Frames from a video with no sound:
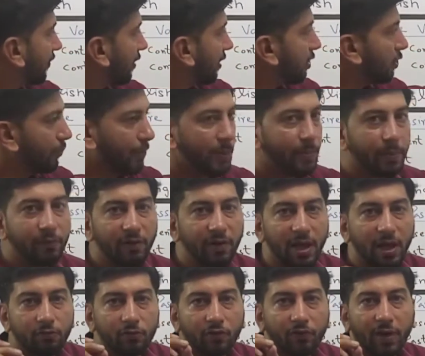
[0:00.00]
all, you people will
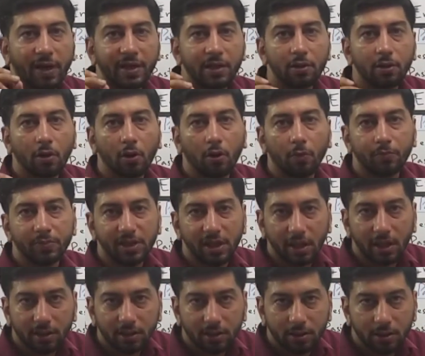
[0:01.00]
have to find
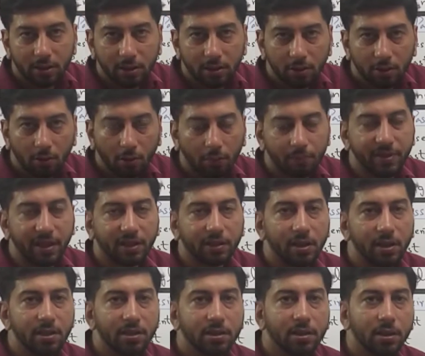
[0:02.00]
object. Object
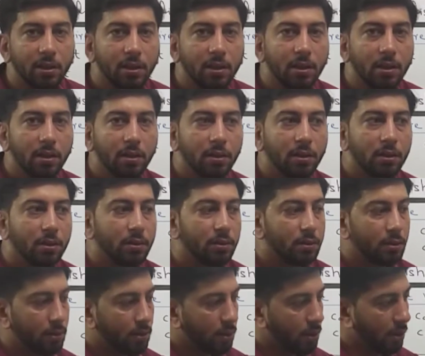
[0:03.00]
is
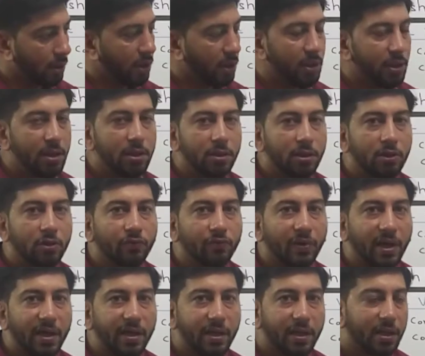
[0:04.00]
again easy to
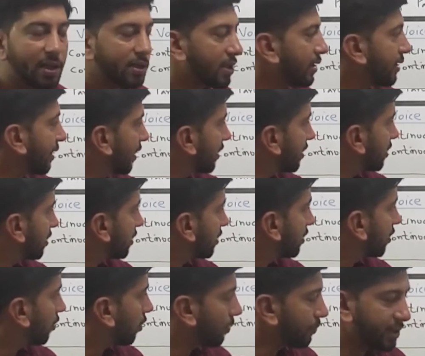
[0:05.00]
find in a sentence.
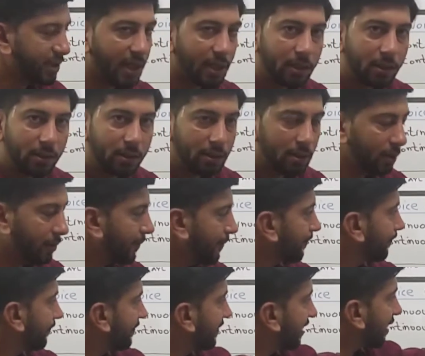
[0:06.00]
Object,
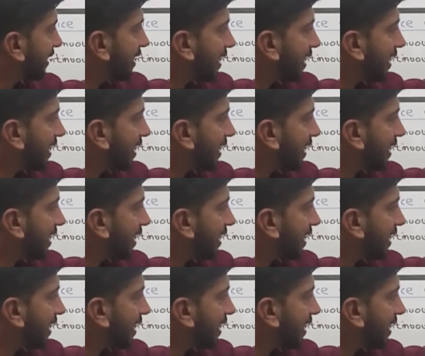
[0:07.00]
then